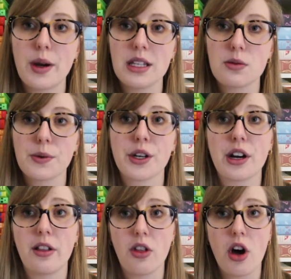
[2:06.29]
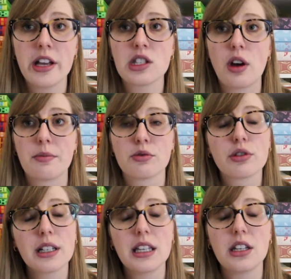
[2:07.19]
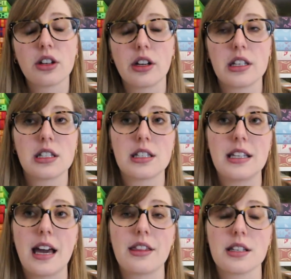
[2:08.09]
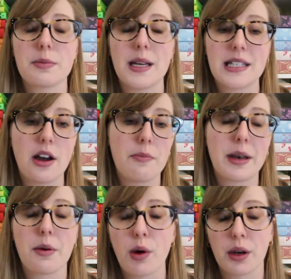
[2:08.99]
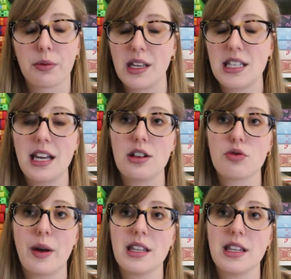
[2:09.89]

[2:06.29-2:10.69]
White's work a lot, so I'm really curious to see how this plays out, but I want to read T.H.